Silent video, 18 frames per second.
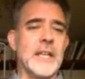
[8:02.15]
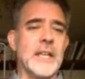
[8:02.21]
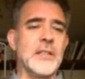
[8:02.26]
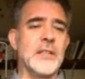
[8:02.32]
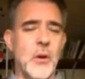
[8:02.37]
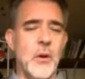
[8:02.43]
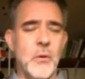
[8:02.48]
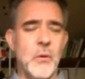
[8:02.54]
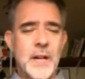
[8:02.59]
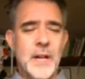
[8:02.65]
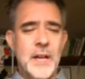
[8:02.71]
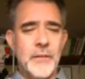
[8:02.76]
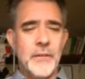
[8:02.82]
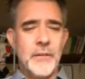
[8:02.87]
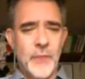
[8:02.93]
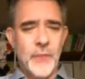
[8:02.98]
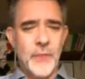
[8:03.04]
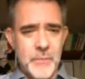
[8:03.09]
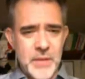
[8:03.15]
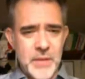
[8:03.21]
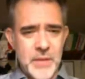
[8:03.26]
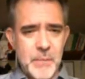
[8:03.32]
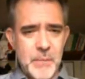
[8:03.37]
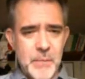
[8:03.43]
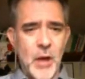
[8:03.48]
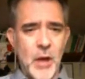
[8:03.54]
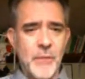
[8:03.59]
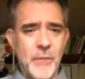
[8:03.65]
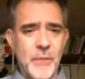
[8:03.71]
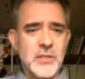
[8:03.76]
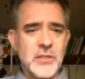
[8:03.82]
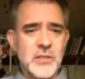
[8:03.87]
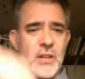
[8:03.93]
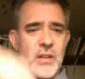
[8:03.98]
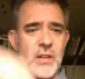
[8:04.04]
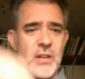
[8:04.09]
So from the
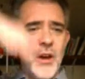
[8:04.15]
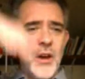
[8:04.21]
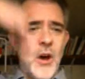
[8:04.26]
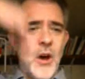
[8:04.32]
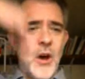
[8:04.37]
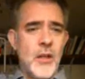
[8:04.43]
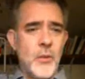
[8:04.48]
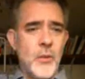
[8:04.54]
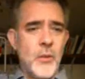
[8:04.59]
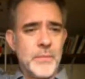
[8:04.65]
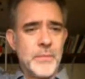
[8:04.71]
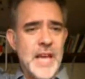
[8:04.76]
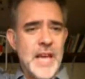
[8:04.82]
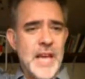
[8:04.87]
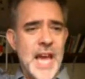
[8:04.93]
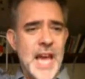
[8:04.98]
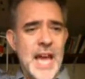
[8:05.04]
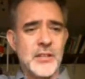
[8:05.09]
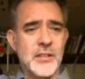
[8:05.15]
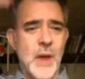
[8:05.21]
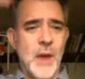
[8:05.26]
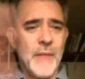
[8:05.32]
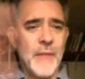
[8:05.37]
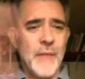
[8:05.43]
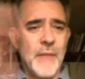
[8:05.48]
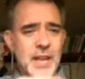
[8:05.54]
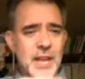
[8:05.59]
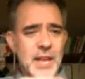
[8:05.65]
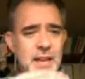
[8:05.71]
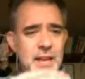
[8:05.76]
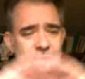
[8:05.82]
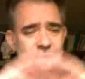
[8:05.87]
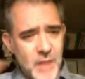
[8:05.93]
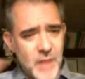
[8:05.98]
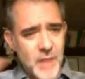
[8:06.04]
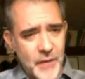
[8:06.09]
pelvis all the way up to the head. So
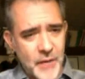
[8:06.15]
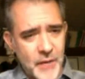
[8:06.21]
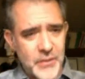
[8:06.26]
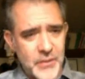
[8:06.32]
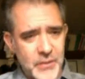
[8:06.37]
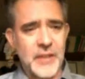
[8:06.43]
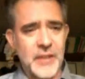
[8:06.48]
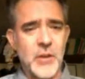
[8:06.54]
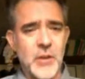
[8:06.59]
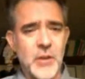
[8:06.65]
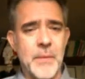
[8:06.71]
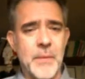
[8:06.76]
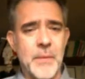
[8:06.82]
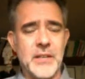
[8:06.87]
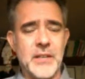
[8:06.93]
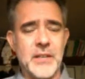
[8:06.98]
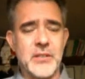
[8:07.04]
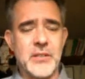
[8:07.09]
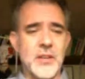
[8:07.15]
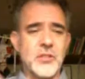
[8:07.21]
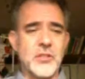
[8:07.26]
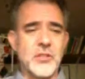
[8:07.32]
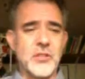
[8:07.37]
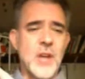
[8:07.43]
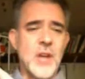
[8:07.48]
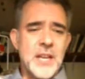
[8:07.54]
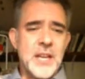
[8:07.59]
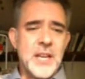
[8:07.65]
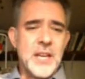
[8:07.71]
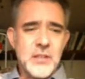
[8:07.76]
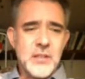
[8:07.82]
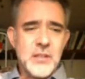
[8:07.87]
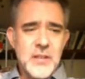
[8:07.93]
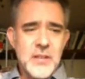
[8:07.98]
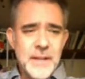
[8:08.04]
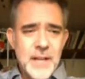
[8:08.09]
everything other than the extremities. So the
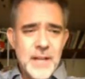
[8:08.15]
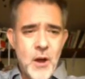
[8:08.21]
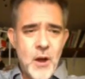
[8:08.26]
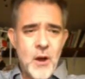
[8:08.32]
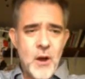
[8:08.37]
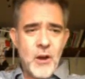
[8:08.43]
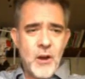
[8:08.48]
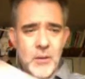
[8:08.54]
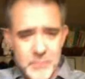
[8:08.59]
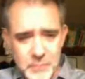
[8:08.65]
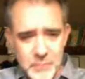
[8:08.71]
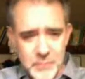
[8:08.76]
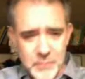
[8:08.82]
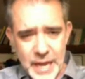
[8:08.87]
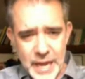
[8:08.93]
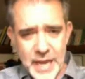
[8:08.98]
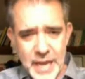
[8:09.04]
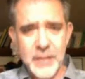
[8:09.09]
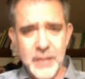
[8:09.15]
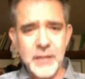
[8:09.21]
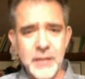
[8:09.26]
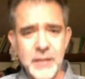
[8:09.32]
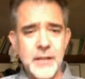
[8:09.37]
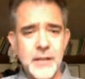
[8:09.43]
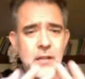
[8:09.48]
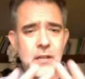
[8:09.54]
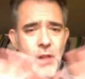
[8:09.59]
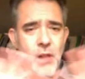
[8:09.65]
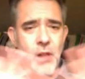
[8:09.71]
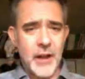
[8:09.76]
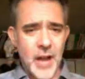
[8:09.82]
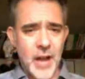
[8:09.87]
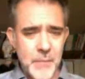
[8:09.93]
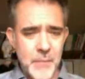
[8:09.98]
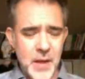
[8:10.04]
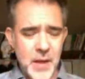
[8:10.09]
extremities, arm, leg,
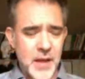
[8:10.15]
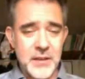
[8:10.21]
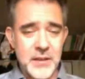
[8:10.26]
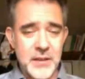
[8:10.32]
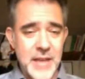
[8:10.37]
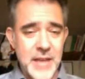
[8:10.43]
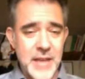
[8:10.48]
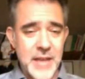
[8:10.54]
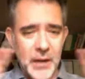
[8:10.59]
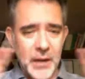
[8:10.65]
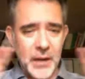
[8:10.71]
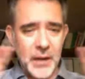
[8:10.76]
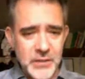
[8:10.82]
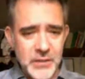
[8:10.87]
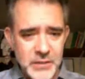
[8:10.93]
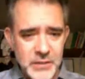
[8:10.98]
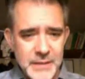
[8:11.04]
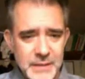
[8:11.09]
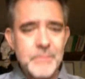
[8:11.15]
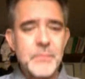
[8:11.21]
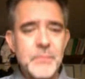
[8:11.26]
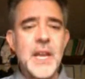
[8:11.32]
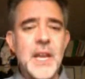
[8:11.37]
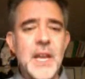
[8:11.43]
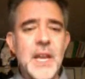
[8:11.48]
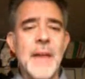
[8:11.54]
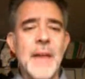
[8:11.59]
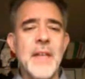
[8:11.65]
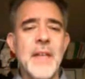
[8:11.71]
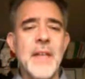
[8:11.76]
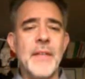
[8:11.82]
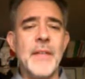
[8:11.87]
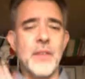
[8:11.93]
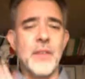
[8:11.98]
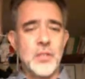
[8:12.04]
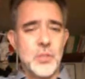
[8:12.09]
clock name pairs, and
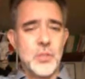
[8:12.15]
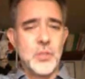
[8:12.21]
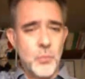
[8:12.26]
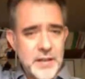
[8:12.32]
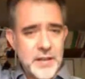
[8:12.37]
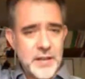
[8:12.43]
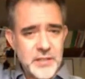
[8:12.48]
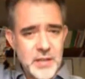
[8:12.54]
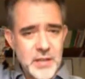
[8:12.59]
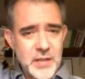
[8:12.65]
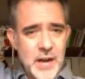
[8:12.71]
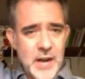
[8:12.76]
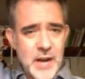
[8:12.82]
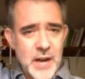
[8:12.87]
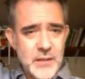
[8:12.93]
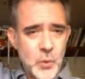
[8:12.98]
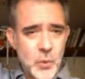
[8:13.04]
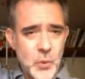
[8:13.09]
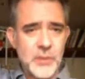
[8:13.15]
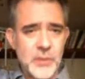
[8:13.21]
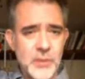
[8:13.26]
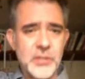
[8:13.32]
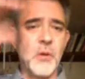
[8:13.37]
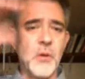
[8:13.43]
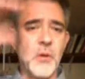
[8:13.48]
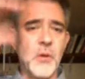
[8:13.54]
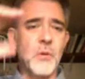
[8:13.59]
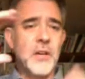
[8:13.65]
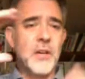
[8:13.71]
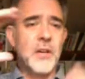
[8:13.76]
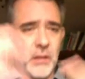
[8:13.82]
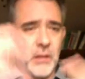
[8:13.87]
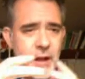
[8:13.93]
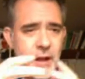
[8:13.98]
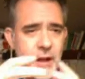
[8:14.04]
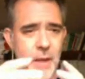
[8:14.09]
then the rest of the body, the torso,
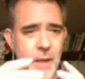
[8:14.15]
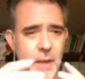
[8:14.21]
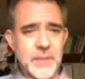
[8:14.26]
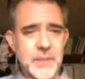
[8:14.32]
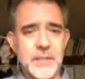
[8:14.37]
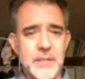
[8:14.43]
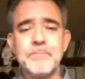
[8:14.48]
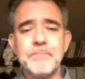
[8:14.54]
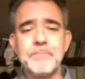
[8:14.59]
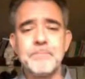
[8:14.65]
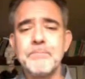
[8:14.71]
clock opposite.